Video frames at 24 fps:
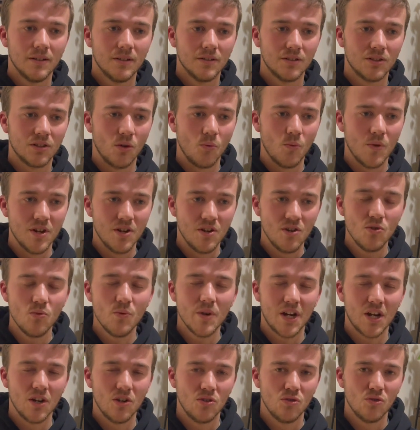So we knew
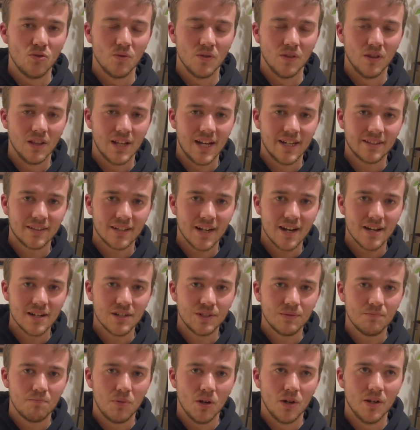we could do it with less
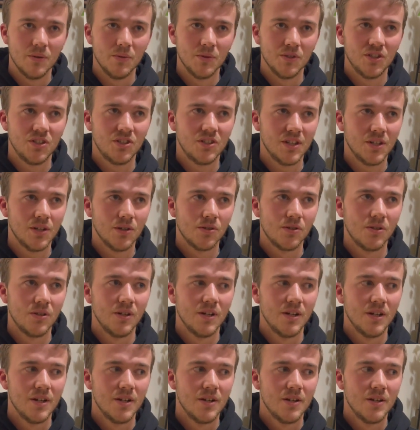guys, but it was still